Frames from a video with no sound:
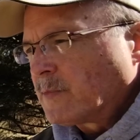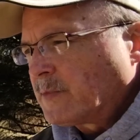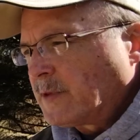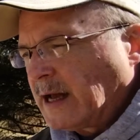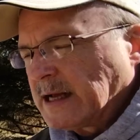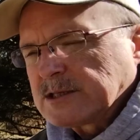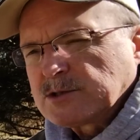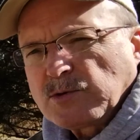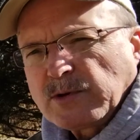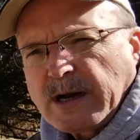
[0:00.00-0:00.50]

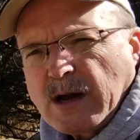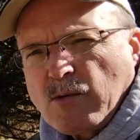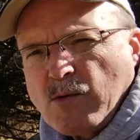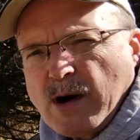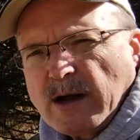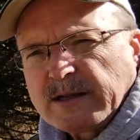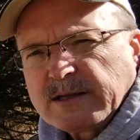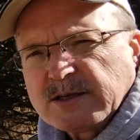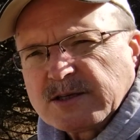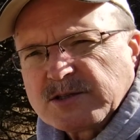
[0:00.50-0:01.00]
that's what I
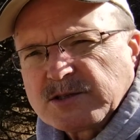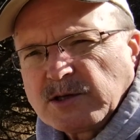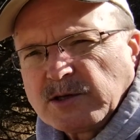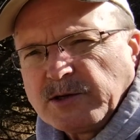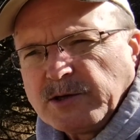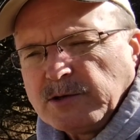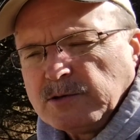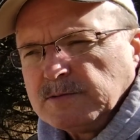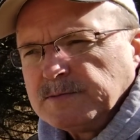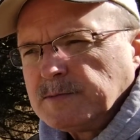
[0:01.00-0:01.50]
want this to
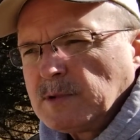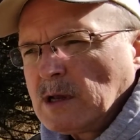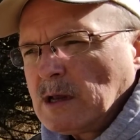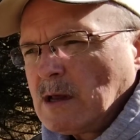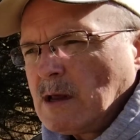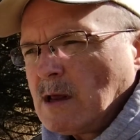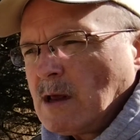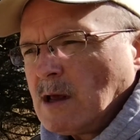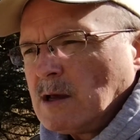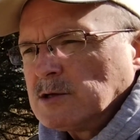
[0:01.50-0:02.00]
do.
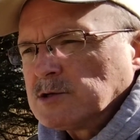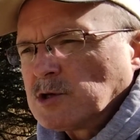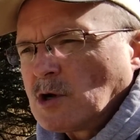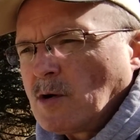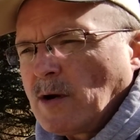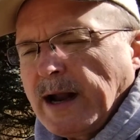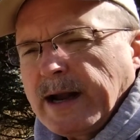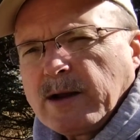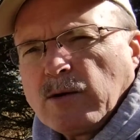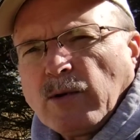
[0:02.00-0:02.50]

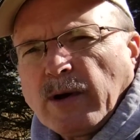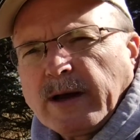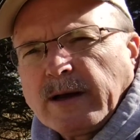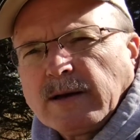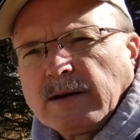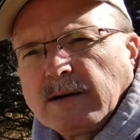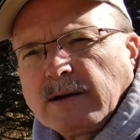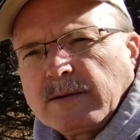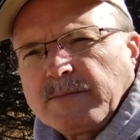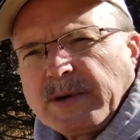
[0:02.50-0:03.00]
So anyway,
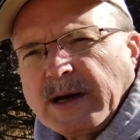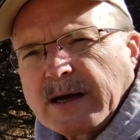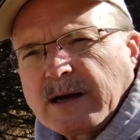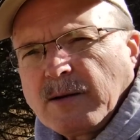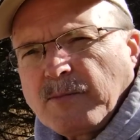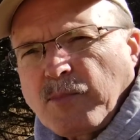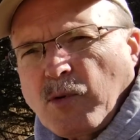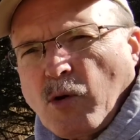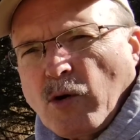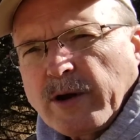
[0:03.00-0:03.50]
I'm not
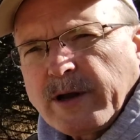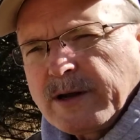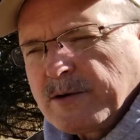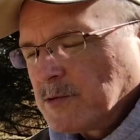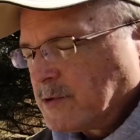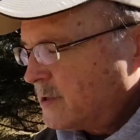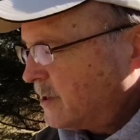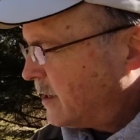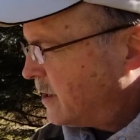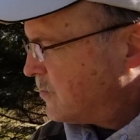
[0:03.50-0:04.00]
going to bore you
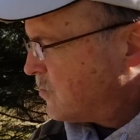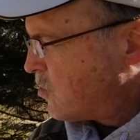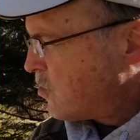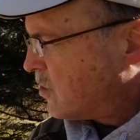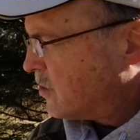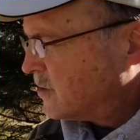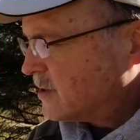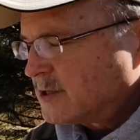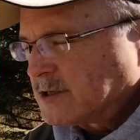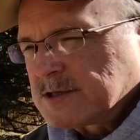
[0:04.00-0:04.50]
with any
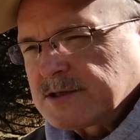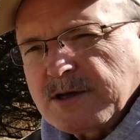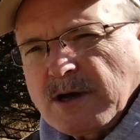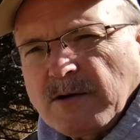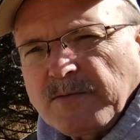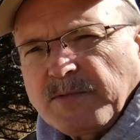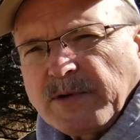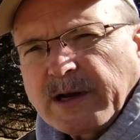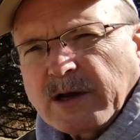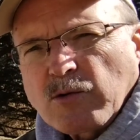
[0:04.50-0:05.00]
more of this
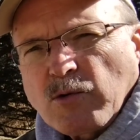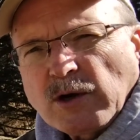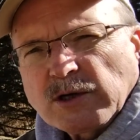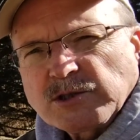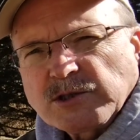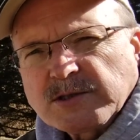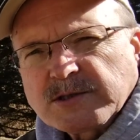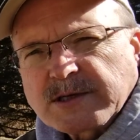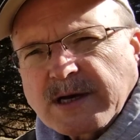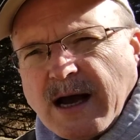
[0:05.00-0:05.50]
stuff. Any
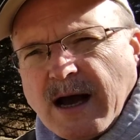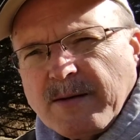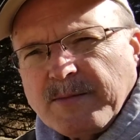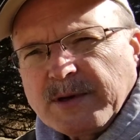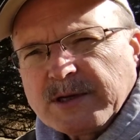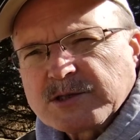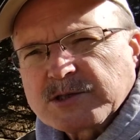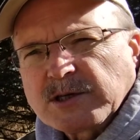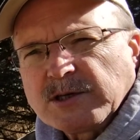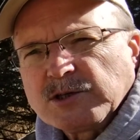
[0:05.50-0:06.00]
questions,
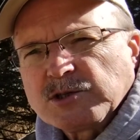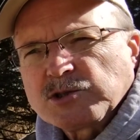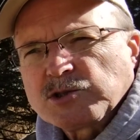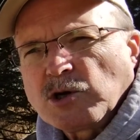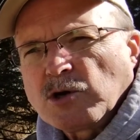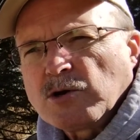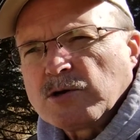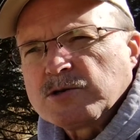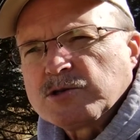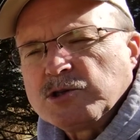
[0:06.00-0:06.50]
comments,
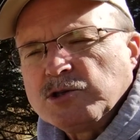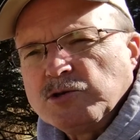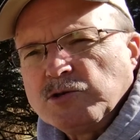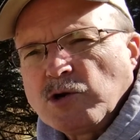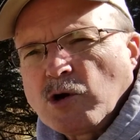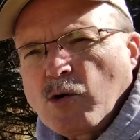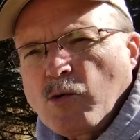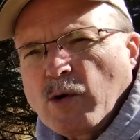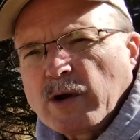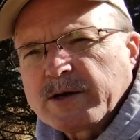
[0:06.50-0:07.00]
concerns, you
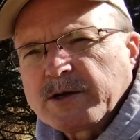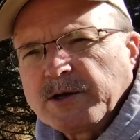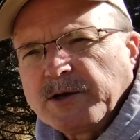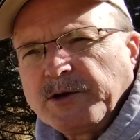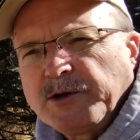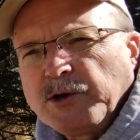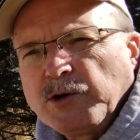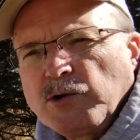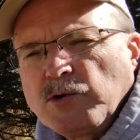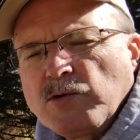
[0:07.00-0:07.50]
know what to
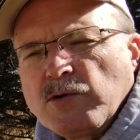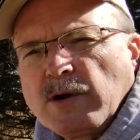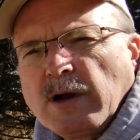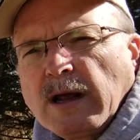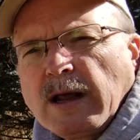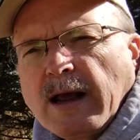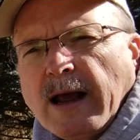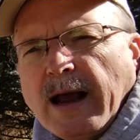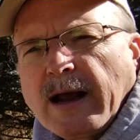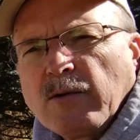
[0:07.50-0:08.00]
do.
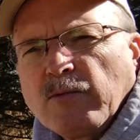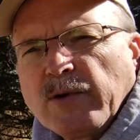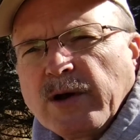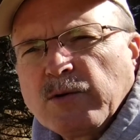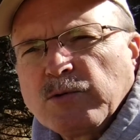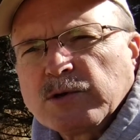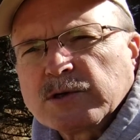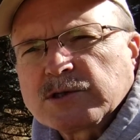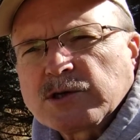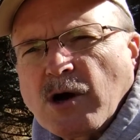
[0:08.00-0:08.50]
And we
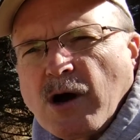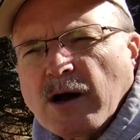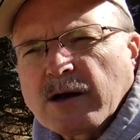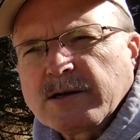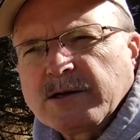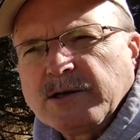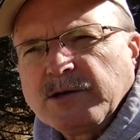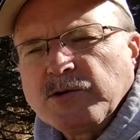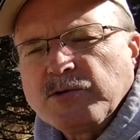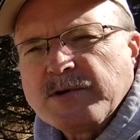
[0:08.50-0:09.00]
will
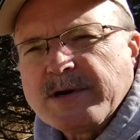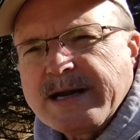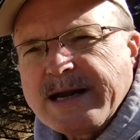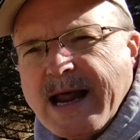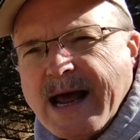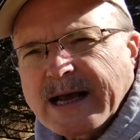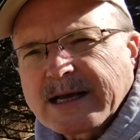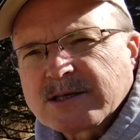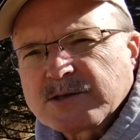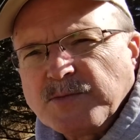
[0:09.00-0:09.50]
talk to you
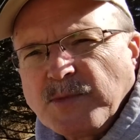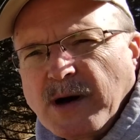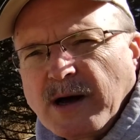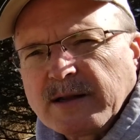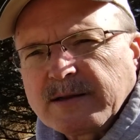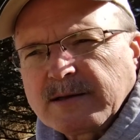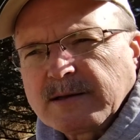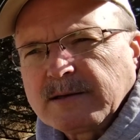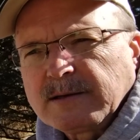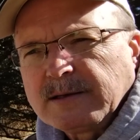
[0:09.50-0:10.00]
next
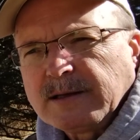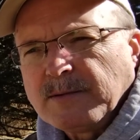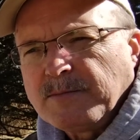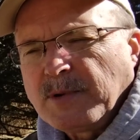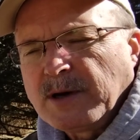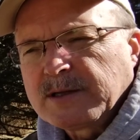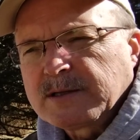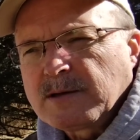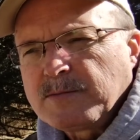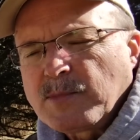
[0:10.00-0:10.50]
month, in the
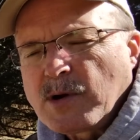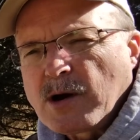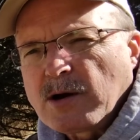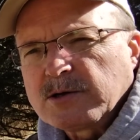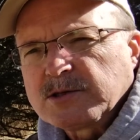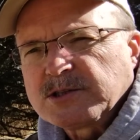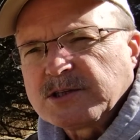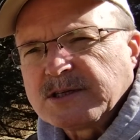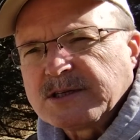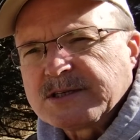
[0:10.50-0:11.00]
month of
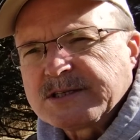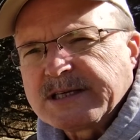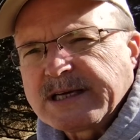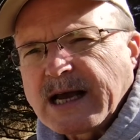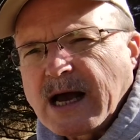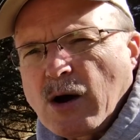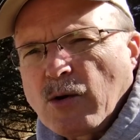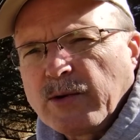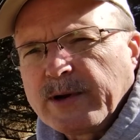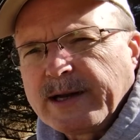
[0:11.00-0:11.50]
March, and see
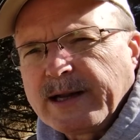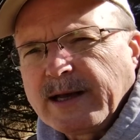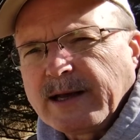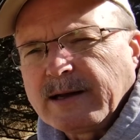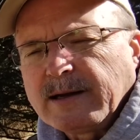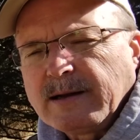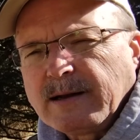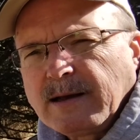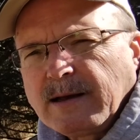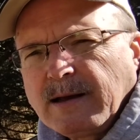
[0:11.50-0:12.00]
how we
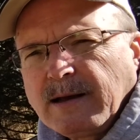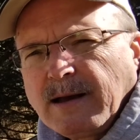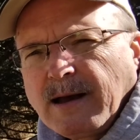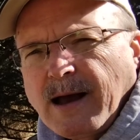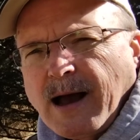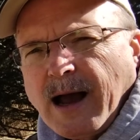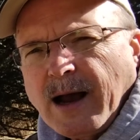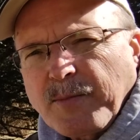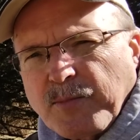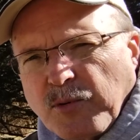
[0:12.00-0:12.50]
did.
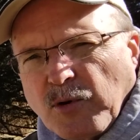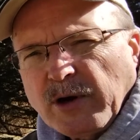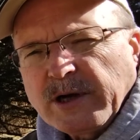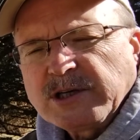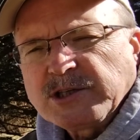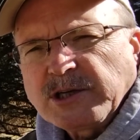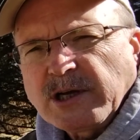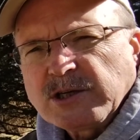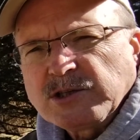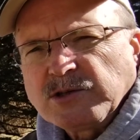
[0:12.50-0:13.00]
I
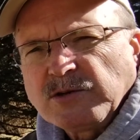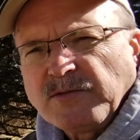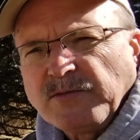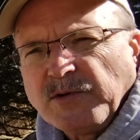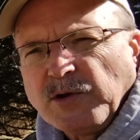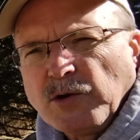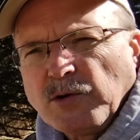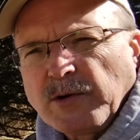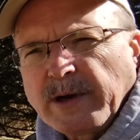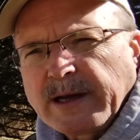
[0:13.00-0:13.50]
appreciate you
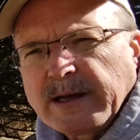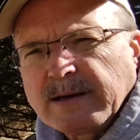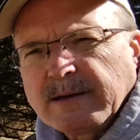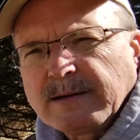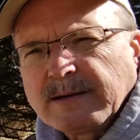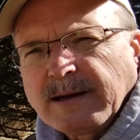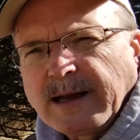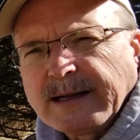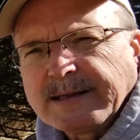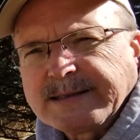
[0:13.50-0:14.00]
viewing,
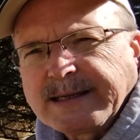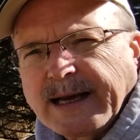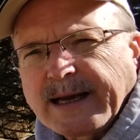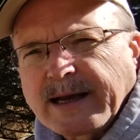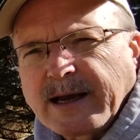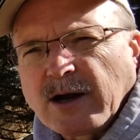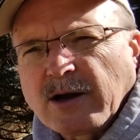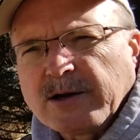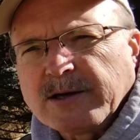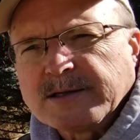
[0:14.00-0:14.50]
and take
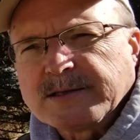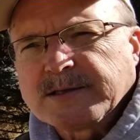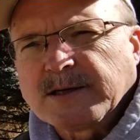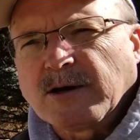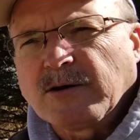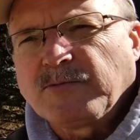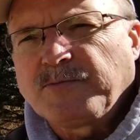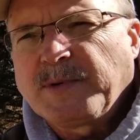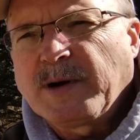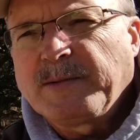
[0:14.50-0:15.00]
care of
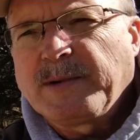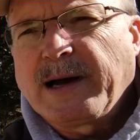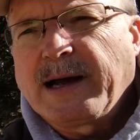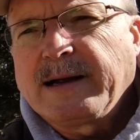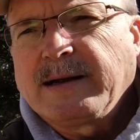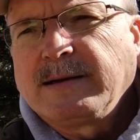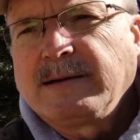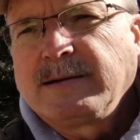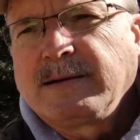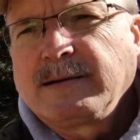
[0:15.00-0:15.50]
yourself. Bye-bye.